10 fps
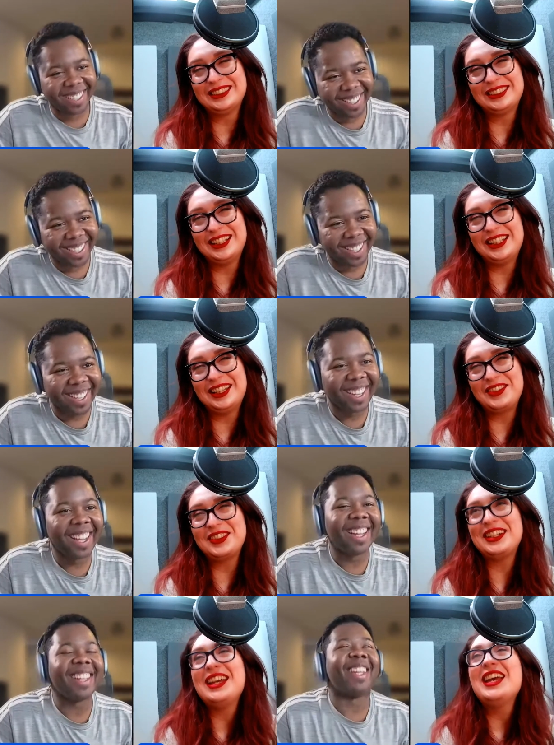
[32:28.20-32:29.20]
Speaker 1: I love her.
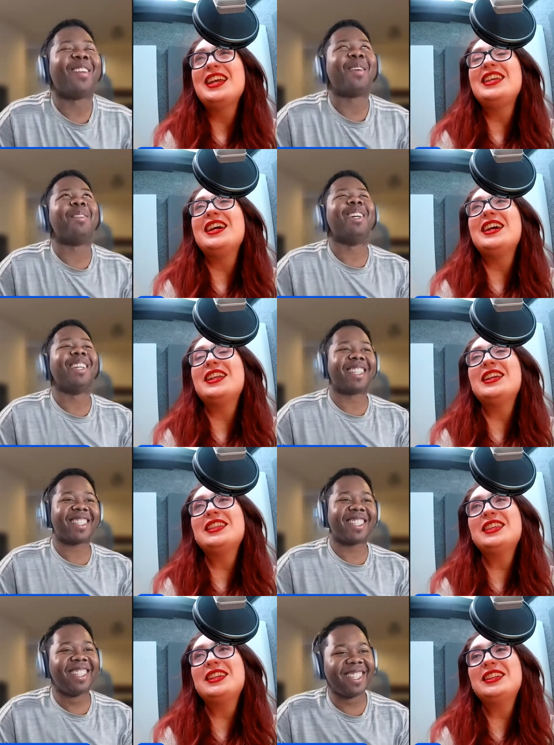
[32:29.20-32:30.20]
yeah, I'm and hooked. I
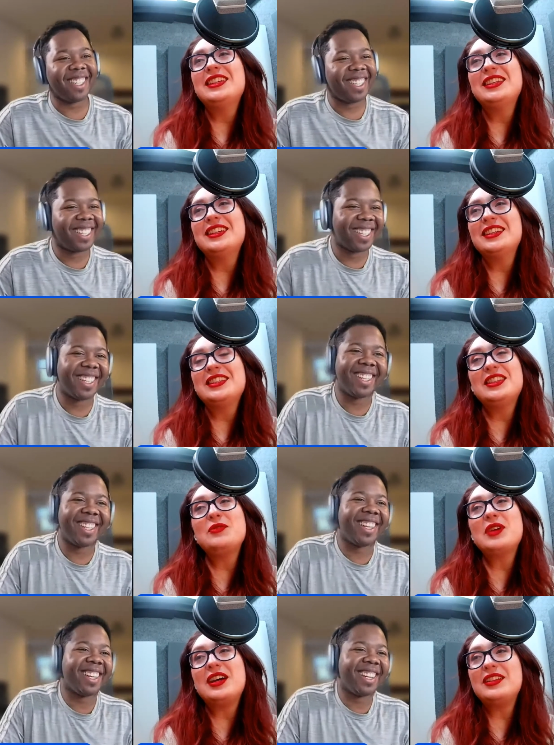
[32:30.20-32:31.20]
think it.
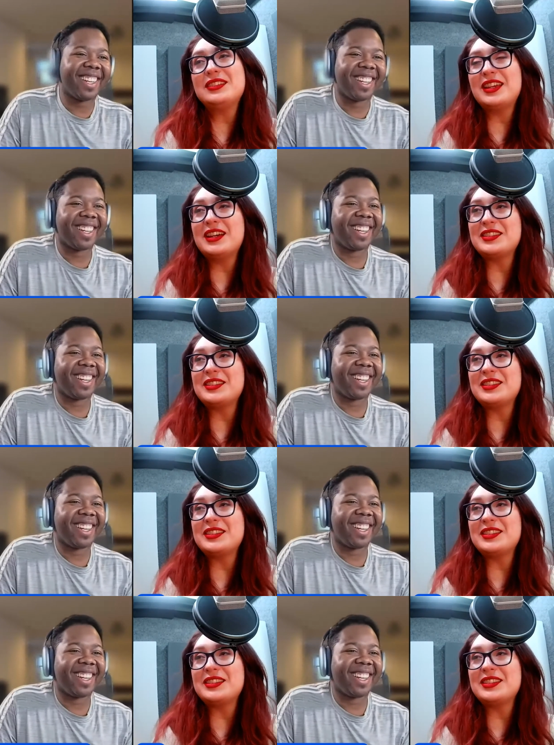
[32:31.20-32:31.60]
Well, yeah. So